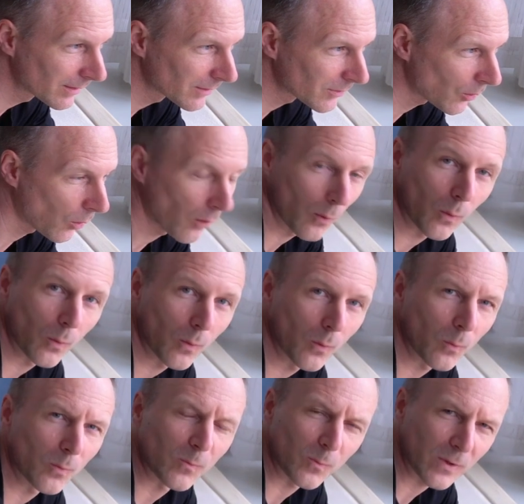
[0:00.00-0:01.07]
So
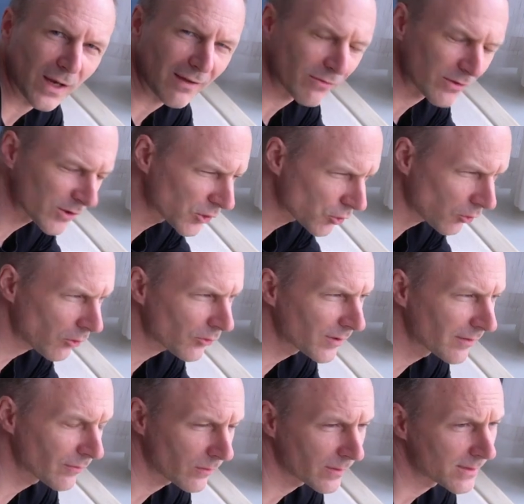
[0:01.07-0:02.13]
we have a strong
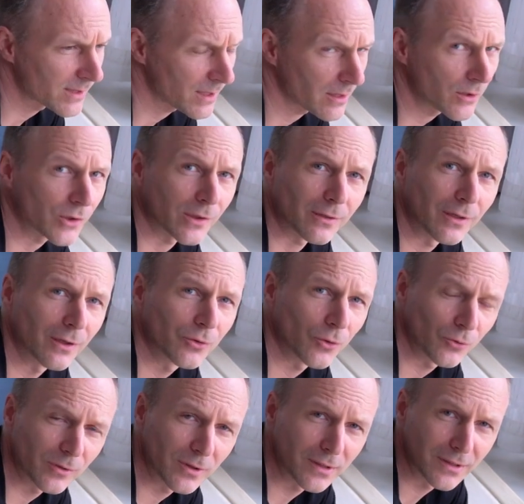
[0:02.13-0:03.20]
differentiation.
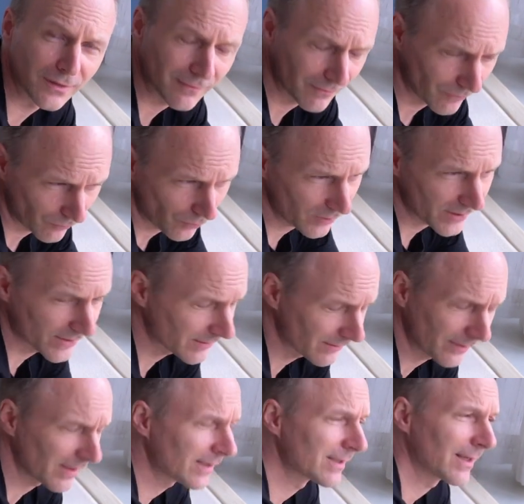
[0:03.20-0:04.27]
Totally di worse,
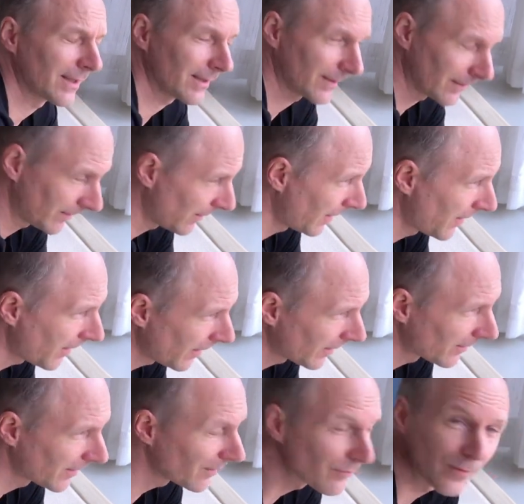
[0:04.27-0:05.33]
it's a uh,
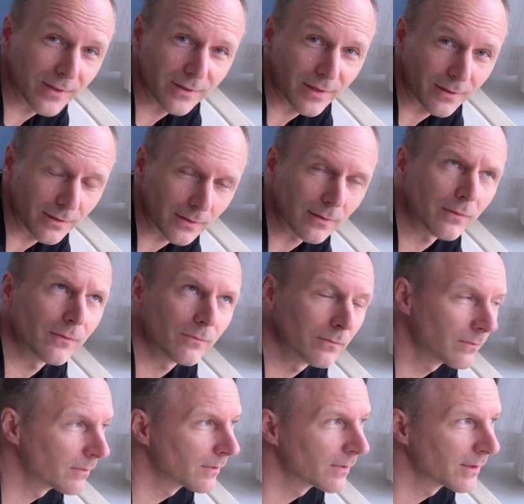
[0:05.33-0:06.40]
different uh,
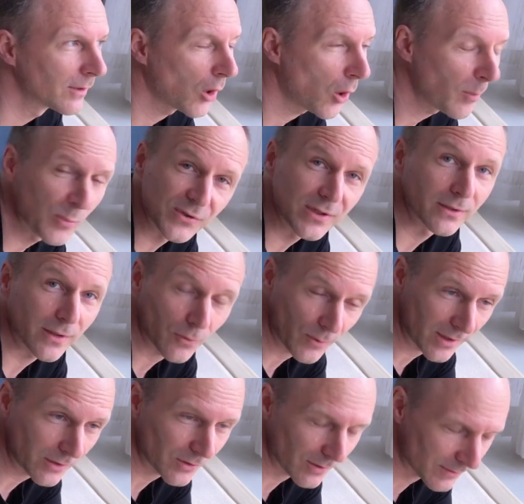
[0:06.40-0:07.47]
opposite
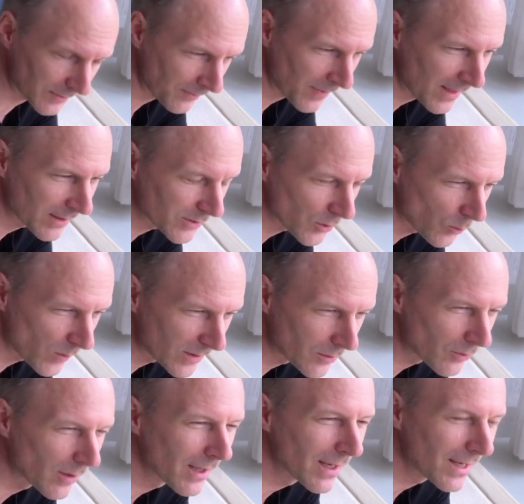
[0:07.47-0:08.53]
directions. So when
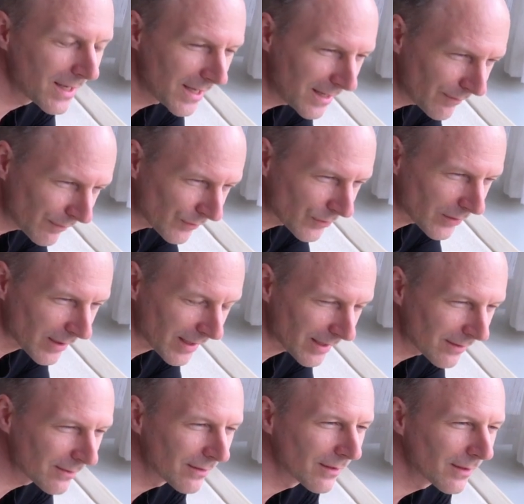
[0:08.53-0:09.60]
you lift your
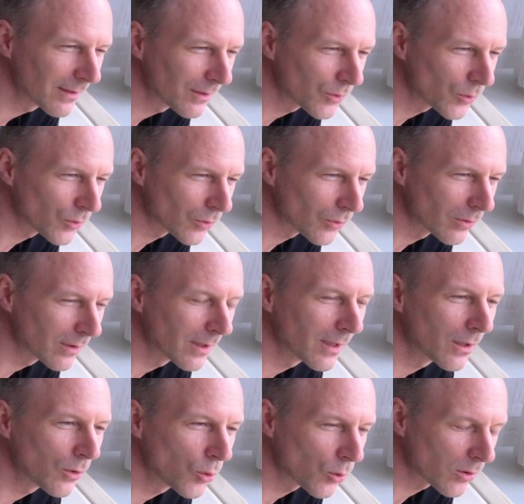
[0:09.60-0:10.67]
head, you
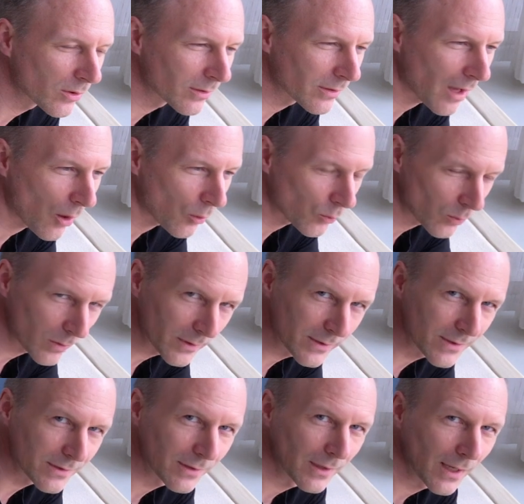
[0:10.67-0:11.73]
look
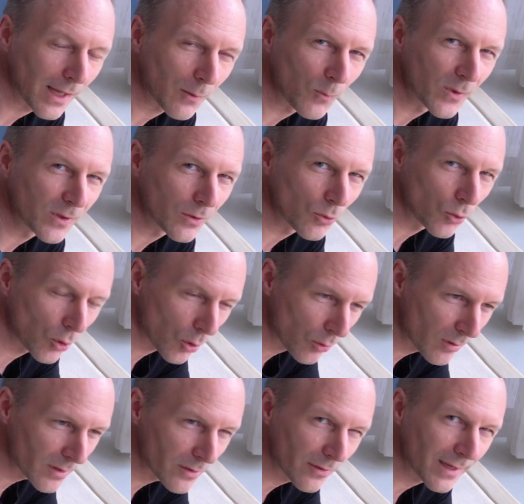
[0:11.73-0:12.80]
downwards, and when you
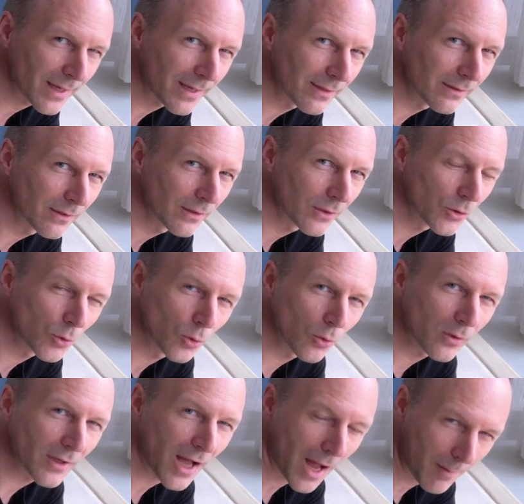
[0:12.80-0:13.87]
lower your head, you
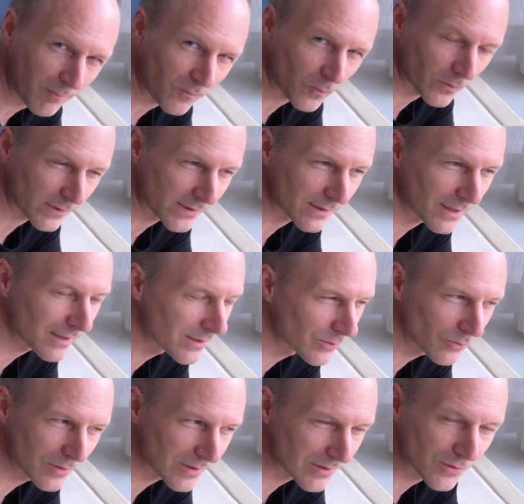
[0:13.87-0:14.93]
look upwards. Let's
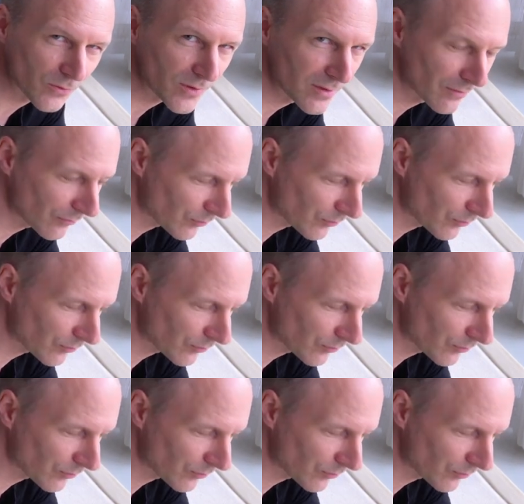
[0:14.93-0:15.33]
do this three or